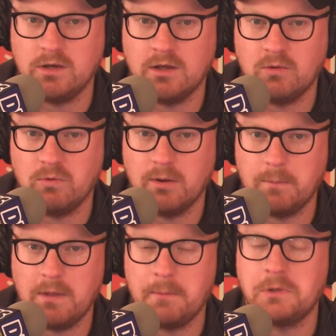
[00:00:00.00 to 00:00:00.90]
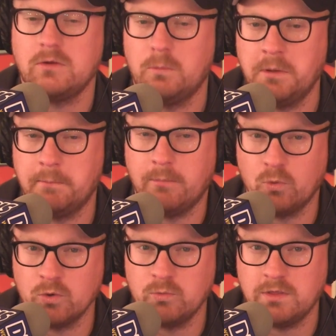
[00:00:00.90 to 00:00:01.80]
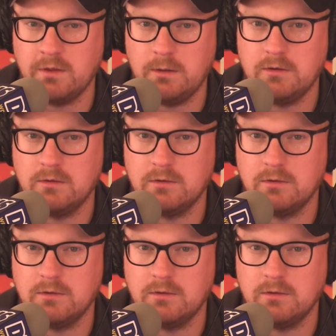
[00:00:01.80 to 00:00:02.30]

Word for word: now where I'm I'm a little bit bored with it.